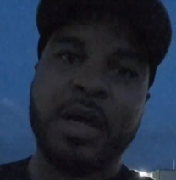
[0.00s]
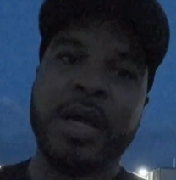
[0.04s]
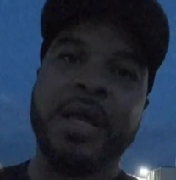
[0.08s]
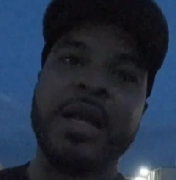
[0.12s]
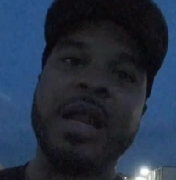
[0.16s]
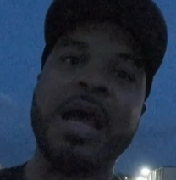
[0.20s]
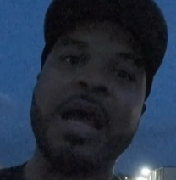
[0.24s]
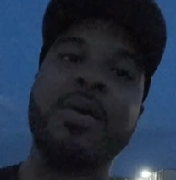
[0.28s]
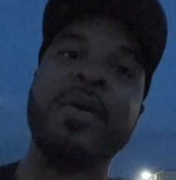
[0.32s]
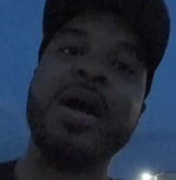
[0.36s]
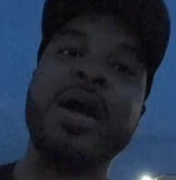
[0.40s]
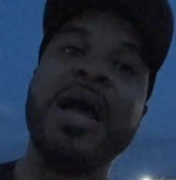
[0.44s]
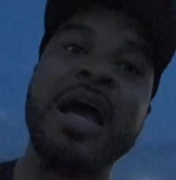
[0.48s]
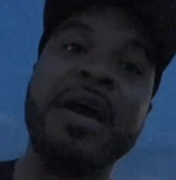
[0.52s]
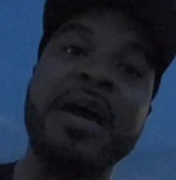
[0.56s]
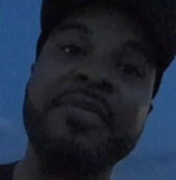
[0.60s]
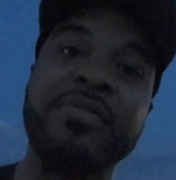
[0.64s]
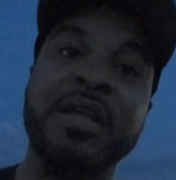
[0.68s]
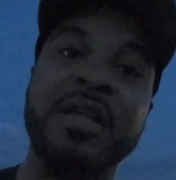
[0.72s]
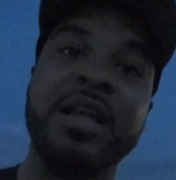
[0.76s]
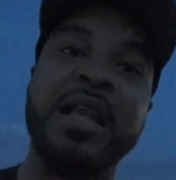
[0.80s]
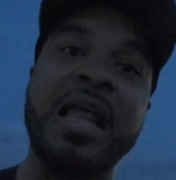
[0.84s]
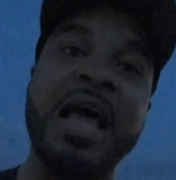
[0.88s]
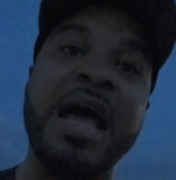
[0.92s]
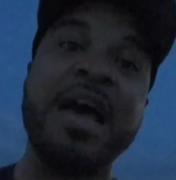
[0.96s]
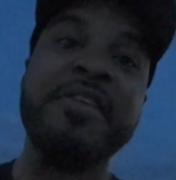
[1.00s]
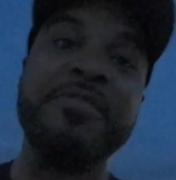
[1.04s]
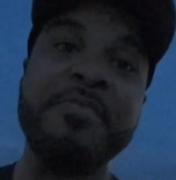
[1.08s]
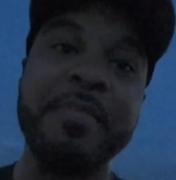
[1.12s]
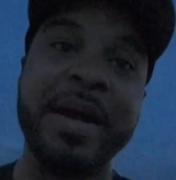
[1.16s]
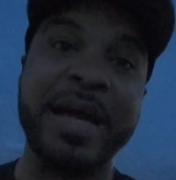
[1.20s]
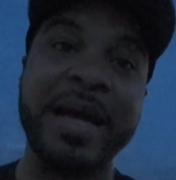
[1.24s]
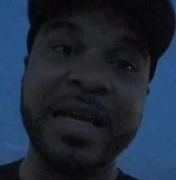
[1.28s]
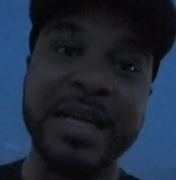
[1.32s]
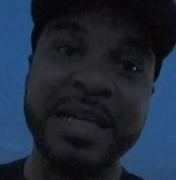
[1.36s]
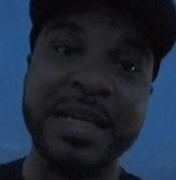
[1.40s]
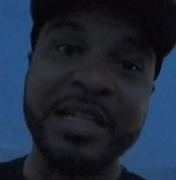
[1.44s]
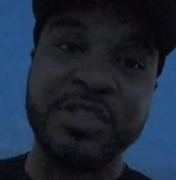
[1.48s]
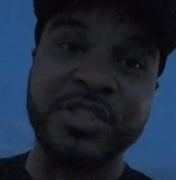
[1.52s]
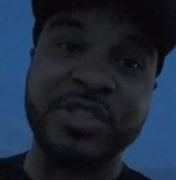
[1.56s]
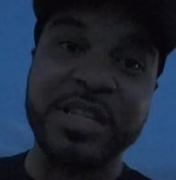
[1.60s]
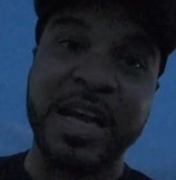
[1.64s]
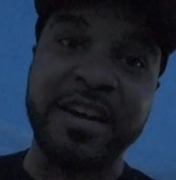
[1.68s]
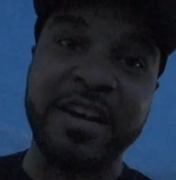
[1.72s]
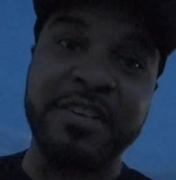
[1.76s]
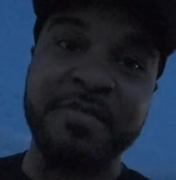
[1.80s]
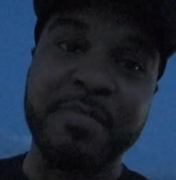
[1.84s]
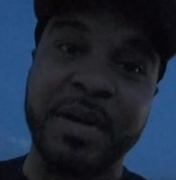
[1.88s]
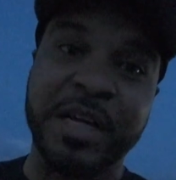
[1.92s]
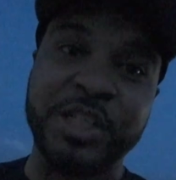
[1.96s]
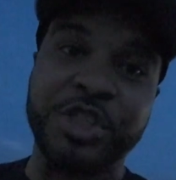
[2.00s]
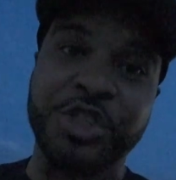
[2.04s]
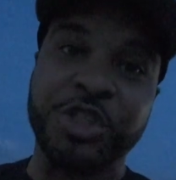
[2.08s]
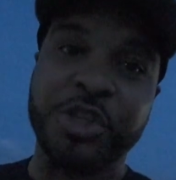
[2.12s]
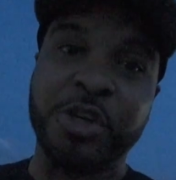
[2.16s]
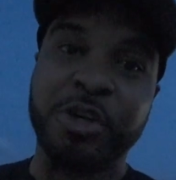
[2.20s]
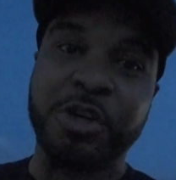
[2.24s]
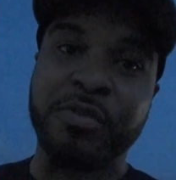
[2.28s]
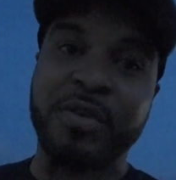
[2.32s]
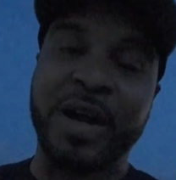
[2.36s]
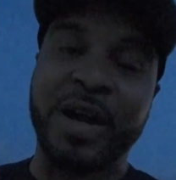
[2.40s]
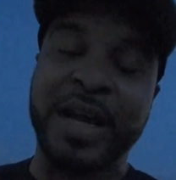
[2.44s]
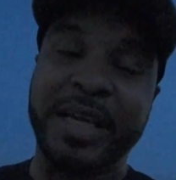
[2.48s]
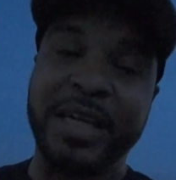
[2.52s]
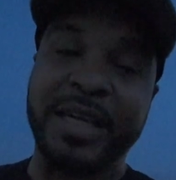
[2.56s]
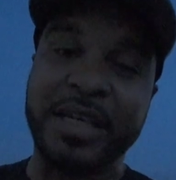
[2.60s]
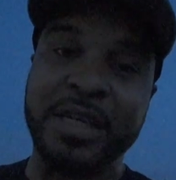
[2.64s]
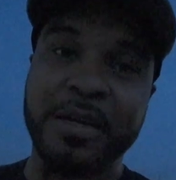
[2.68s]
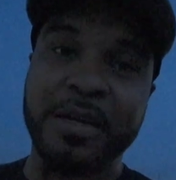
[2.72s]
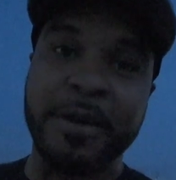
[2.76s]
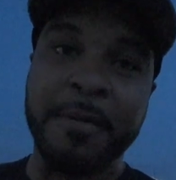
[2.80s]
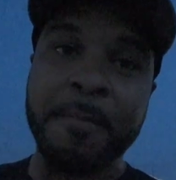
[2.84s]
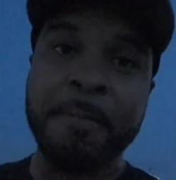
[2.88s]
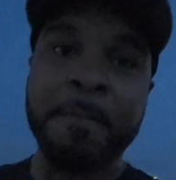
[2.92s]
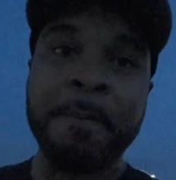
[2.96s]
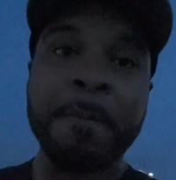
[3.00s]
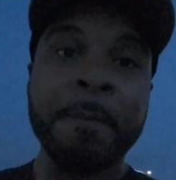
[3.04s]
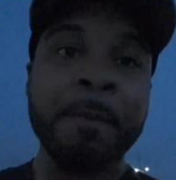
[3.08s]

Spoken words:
And now I have the Lav mic inside of my shirt right here.